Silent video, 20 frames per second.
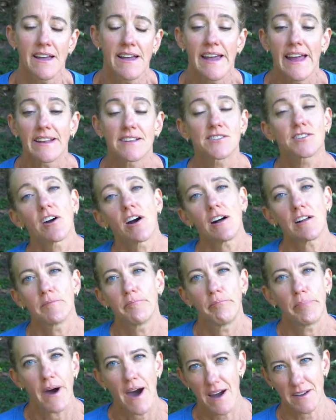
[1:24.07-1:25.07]
And it's called
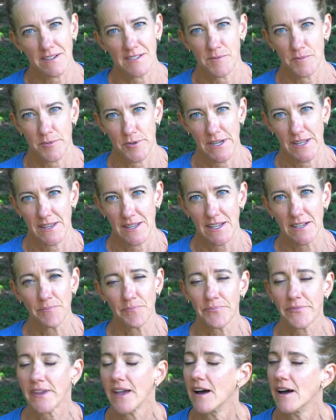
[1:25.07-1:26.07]
box
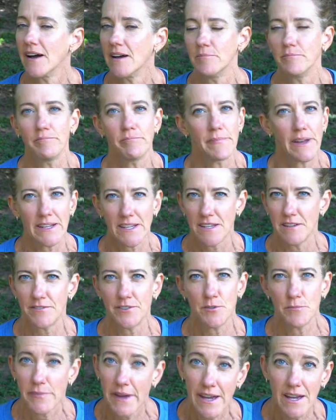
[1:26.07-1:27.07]
breathing. Many of
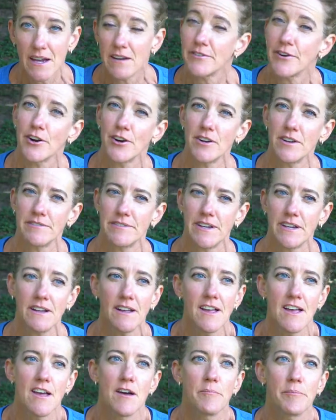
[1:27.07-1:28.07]
you may have heard of it,
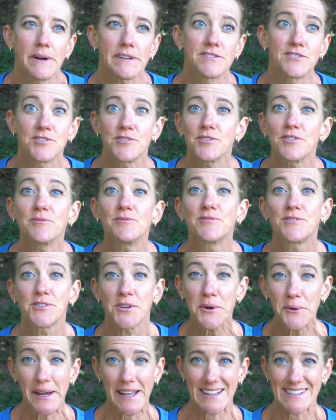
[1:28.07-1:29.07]
but do you
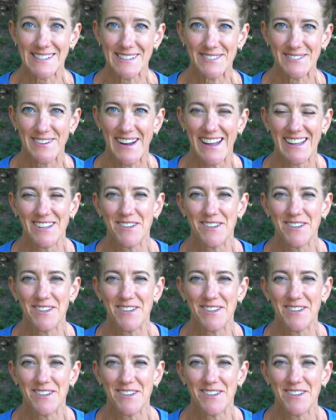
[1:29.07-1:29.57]
do it, right?